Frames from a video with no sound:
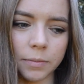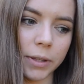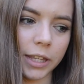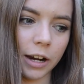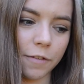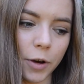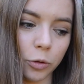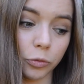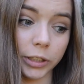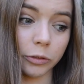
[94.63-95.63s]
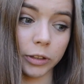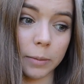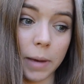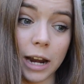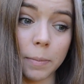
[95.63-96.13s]
but then I felt really, really
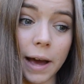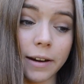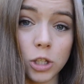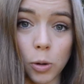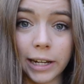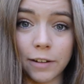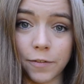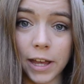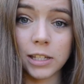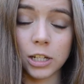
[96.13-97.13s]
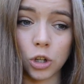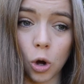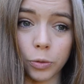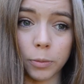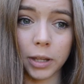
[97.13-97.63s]
bad about it, so I confessed and
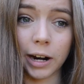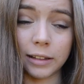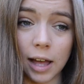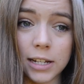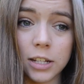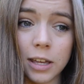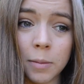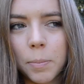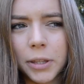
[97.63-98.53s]
told them that I lied to them,